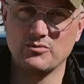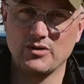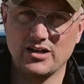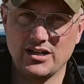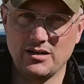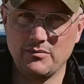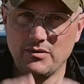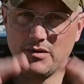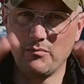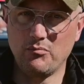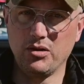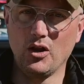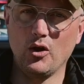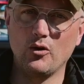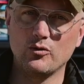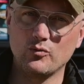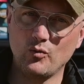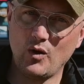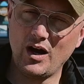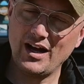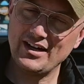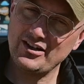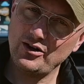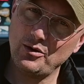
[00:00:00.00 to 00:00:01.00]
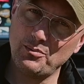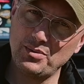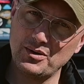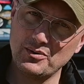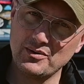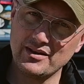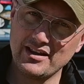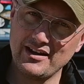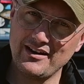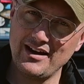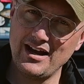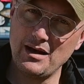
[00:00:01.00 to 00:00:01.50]
we're going to be blown wide open
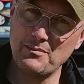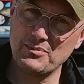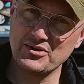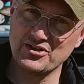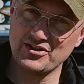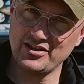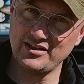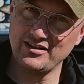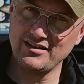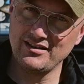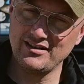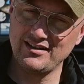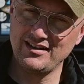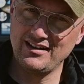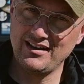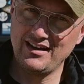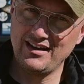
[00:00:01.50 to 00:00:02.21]
with our aperture